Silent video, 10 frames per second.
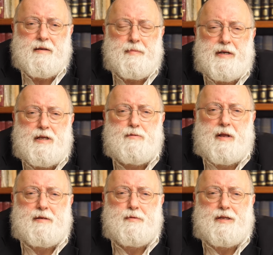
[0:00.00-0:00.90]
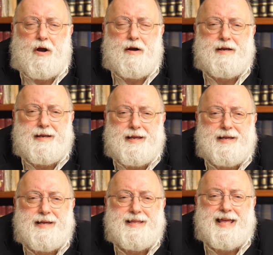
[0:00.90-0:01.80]
But Israel has been
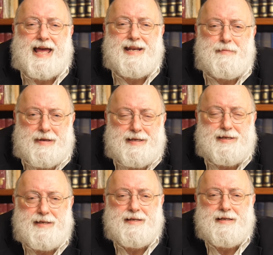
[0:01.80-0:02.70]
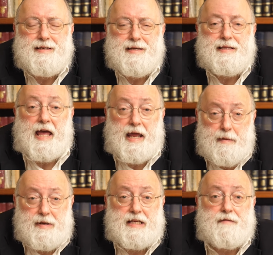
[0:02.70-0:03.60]
targeting the enemies. The
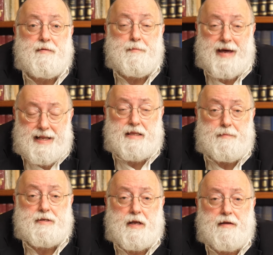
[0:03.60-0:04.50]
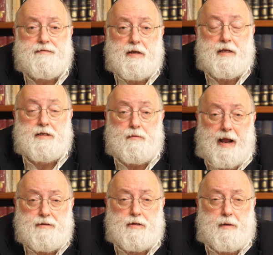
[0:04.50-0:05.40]
enemies have embedded themselves and
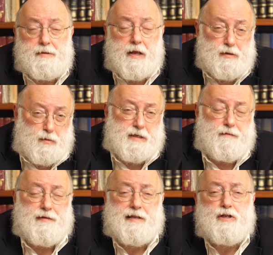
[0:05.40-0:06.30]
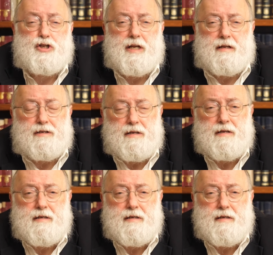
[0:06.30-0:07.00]
surrounded themselves with civilian shields.